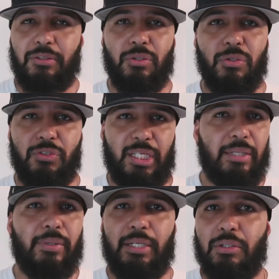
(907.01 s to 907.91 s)

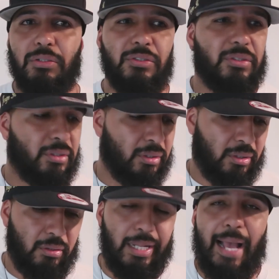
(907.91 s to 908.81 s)
Kindles,
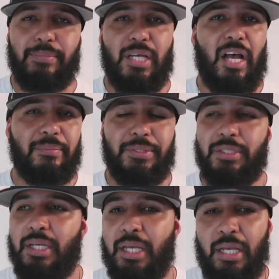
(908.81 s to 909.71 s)
e-readers,
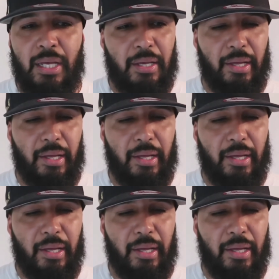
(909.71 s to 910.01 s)
laptops,